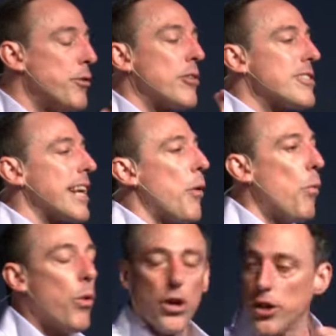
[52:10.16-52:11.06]
you don't say a
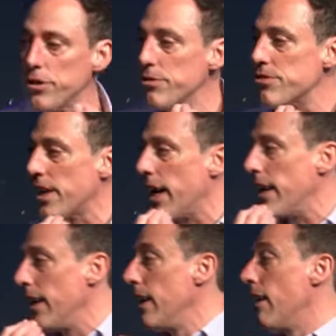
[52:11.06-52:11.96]
word, you
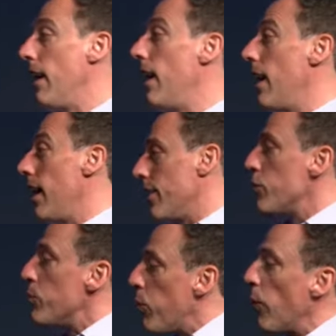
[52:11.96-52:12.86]
say, ah, either
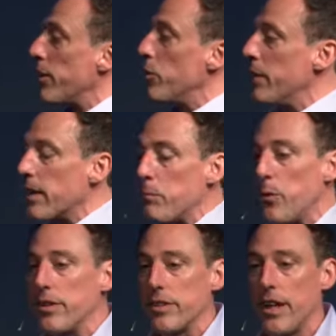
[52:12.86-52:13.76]
you point, you begin
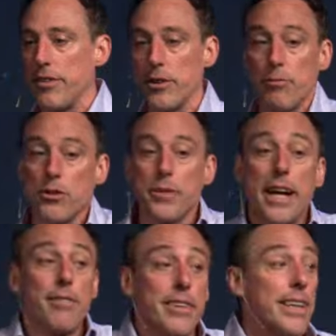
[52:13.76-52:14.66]
pointing out their faults
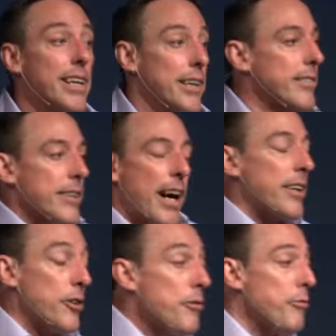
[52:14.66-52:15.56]
without even thinking it's
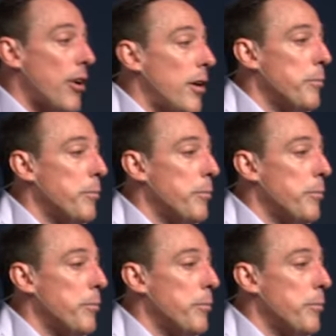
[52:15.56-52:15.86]
not your fault,